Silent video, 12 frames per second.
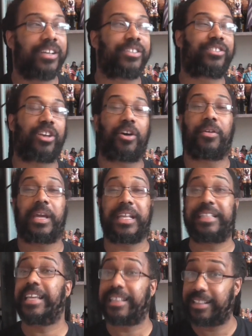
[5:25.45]
So he
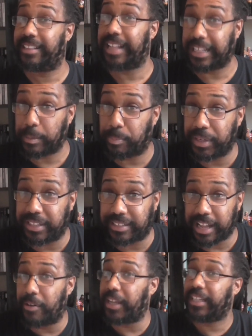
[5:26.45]
did let the beast
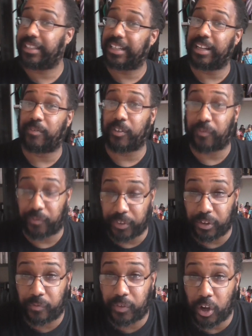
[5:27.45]
out and he delivered
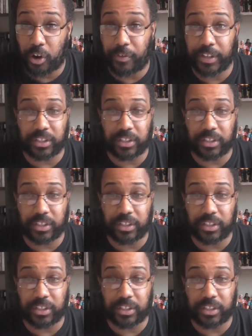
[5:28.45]
fury.